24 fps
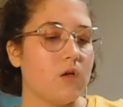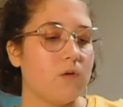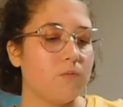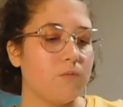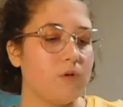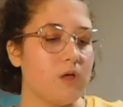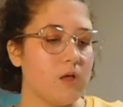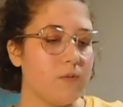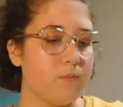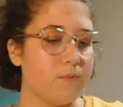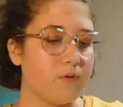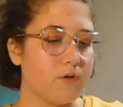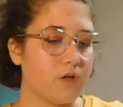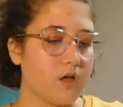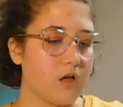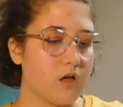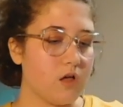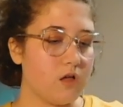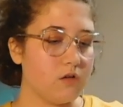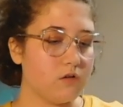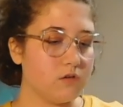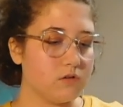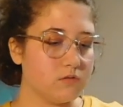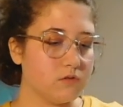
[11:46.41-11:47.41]
People
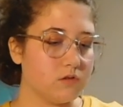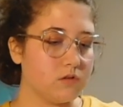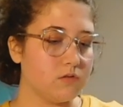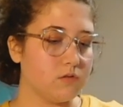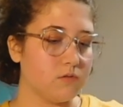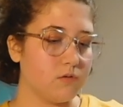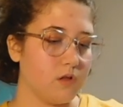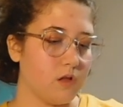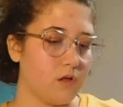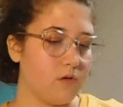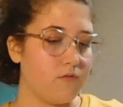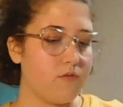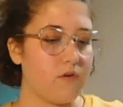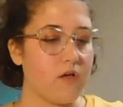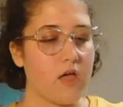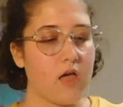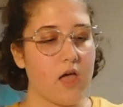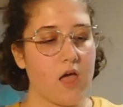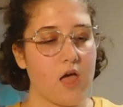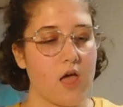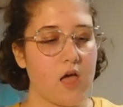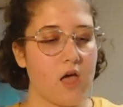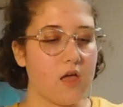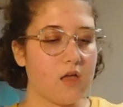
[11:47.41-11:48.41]
come
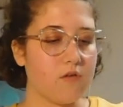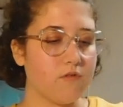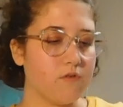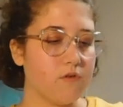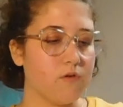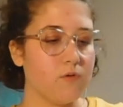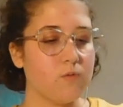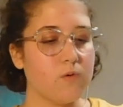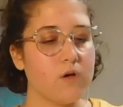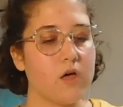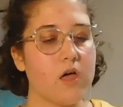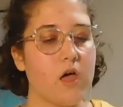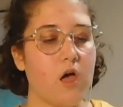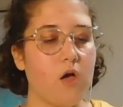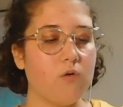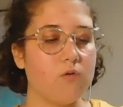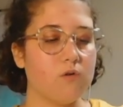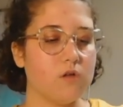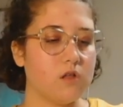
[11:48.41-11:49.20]
everywhere,